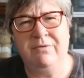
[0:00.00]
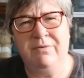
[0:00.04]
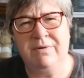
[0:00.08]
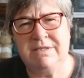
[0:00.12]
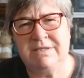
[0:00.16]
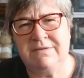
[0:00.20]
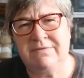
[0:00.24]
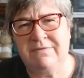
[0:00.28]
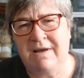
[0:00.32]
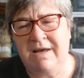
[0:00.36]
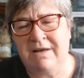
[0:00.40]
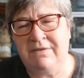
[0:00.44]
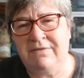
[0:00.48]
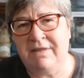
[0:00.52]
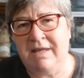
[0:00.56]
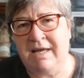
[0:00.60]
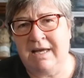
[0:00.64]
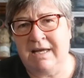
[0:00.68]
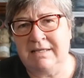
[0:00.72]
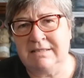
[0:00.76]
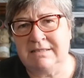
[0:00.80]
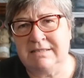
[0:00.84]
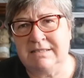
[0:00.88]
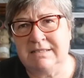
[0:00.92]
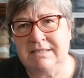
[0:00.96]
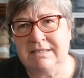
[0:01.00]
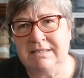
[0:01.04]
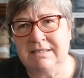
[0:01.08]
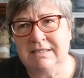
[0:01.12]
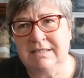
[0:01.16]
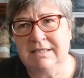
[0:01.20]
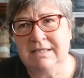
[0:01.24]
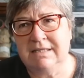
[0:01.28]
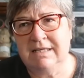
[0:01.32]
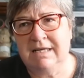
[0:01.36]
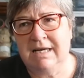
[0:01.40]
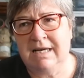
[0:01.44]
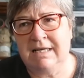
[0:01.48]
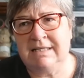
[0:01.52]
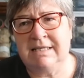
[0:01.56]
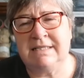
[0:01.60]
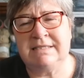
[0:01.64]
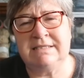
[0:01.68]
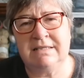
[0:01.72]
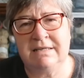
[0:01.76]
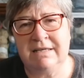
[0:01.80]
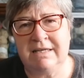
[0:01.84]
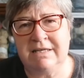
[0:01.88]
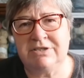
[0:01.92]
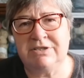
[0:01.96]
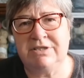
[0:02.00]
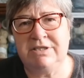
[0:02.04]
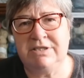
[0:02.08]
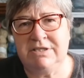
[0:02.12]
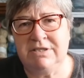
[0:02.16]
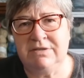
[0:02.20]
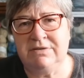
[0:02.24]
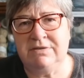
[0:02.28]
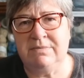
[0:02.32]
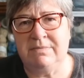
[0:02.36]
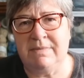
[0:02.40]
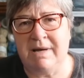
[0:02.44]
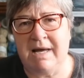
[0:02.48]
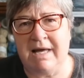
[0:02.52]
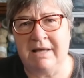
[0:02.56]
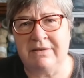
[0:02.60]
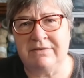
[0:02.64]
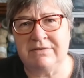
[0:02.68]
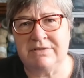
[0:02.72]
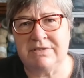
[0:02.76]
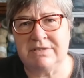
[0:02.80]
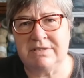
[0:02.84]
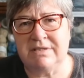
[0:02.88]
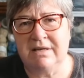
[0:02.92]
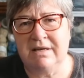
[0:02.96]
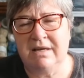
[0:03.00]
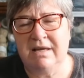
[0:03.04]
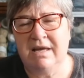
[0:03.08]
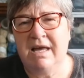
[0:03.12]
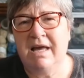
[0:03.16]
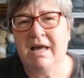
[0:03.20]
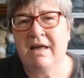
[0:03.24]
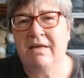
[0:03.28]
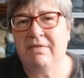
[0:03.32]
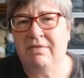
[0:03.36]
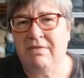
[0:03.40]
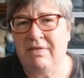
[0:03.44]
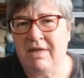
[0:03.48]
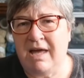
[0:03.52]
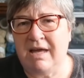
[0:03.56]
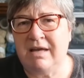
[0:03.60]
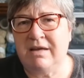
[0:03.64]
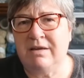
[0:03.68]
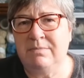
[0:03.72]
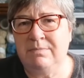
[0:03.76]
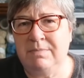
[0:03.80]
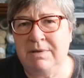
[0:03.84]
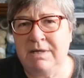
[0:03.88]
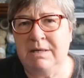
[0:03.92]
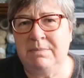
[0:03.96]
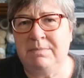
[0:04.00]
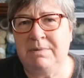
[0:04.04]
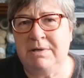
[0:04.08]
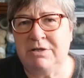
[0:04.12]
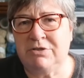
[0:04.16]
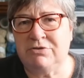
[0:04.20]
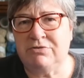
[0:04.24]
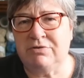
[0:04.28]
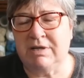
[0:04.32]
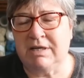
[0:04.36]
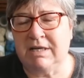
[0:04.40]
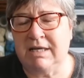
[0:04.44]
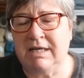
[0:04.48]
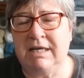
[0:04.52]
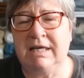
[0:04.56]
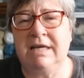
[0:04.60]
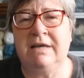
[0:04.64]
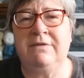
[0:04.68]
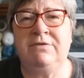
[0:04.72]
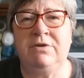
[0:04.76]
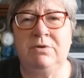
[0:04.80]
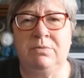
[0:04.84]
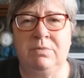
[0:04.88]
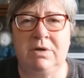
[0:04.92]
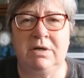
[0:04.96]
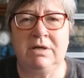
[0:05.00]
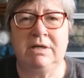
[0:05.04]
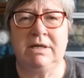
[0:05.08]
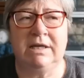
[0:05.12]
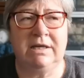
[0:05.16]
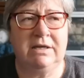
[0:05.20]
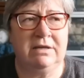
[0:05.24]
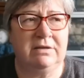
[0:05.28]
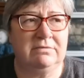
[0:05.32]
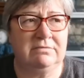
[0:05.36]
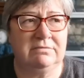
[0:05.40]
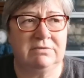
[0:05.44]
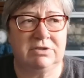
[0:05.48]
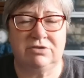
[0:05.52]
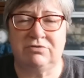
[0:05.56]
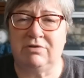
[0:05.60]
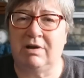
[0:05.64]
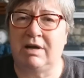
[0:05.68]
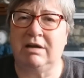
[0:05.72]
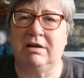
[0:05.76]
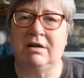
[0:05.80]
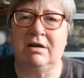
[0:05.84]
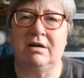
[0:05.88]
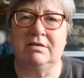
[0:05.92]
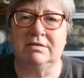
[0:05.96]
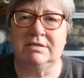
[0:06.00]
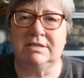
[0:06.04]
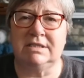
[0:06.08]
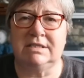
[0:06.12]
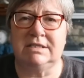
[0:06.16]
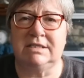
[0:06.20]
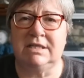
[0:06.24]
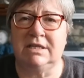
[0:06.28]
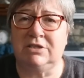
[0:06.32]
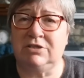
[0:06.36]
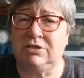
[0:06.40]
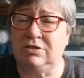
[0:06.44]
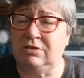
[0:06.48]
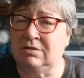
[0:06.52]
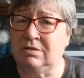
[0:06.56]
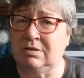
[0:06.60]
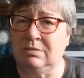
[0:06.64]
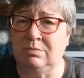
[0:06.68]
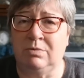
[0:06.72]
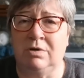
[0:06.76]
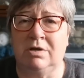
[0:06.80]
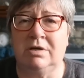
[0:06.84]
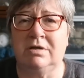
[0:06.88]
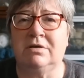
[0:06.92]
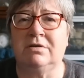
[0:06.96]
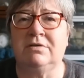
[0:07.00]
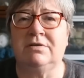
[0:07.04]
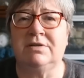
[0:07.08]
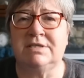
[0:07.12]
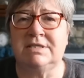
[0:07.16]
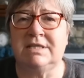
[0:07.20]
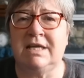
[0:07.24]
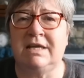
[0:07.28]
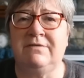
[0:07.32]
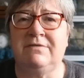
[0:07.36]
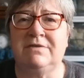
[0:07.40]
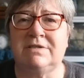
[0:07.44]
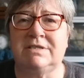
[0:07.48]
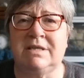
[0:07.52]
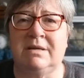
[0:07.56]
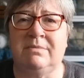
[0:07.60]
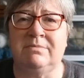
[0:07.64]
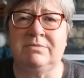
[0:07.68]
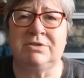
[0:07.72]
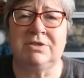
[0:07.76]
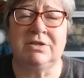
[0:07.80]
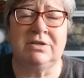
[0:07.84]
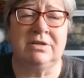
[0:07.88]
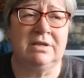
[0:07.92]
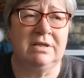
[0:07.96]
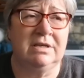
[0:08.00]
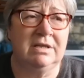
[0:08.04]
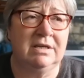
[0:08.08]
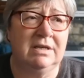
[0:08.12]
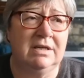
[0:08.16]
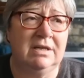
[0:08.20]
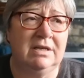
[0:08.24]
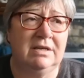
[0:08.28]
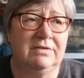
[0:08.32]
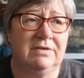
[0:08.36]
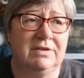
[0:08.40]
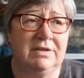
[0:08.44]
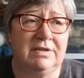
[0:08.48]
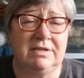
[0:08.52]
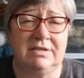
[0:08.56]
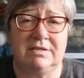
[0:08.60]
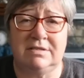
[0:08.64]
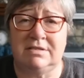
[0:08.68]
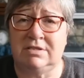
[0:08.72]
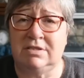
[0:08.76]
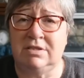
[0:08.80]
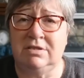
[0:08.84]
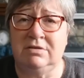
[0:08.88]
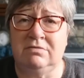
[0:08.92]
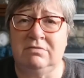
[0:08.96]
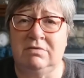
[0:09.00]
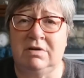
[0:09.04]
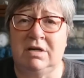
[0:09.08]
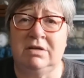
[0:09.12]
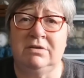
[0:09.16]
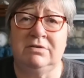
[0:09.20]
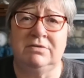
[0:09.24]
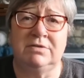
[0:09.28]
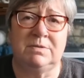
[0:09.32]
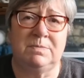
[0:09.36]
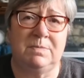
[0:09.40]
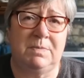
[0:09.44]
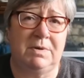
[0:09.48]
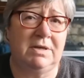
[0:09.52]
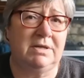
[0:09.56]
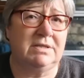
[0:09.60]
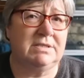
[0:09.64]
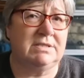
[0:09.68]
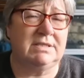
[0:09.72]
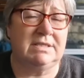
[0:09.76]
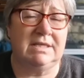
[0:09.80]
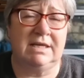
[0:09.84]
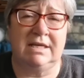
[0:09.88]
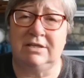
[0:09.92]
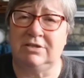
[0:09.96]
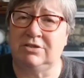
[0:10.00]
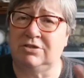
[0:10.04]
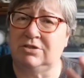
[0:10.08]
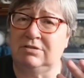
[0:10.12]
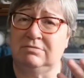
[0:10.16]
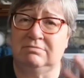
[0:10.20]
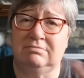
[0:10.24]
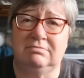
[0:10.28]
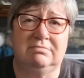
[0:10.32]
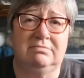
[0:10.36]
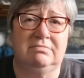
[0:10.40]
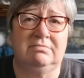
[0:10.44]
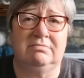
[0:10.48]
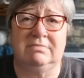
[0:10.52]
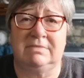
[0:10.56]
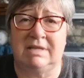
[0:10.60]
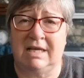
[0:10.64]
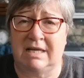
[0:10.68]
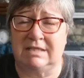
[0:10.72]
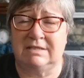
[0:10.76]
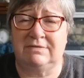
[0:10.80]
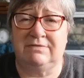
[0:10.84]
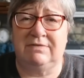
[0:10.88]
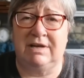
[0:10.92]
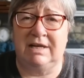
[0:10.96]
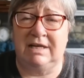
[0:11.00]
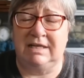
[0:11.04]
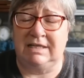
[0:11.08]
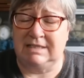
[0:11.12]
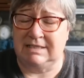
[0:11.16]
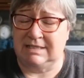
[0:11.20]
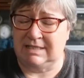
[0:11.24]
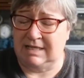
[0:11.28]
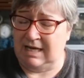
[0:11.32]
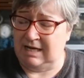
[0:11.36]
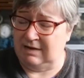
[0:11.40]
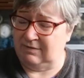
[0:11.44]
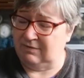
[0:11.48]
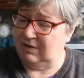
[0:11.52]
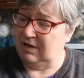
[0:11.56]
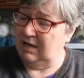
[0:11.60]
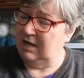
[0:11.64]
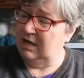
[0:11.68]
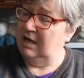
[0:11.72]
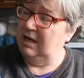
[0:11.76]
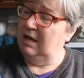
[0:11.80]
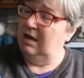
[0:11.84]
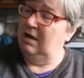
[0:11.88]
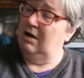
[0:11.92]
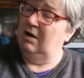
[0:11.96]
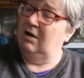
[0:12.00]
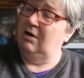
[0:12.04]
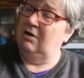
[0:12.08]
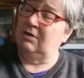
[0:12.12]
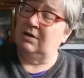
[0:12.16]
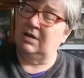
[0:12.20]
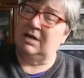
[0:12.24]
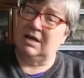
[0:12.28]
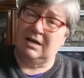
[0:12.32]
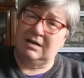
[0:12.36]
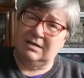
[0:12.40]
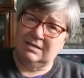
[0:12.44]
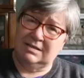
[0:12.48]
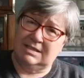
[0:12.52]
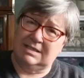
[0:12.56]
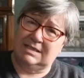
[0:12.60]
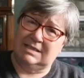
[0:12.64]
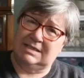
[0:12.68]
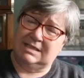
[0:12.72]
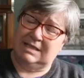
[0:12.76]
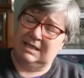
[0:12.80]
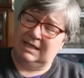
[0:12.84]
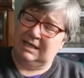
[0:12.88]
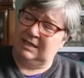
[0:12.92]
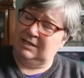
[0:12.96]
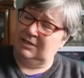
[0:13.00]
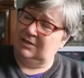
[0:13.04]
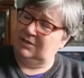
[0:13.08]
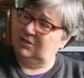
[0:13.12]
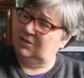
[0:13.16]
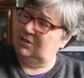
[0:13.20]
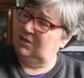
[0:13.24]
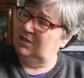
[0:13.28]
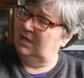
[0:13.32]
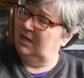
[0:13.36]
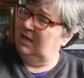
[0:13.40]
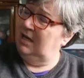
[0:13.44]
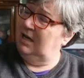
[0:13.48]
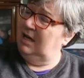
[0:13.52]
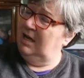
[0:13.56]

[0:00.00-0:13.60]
always found that, unless I actually do the maths, that can be a bit tricky. If you're working in straight garter stitch, you can work on a safe assumption that it's 2 rows per stitch. That's fairly safe. On garter stitch,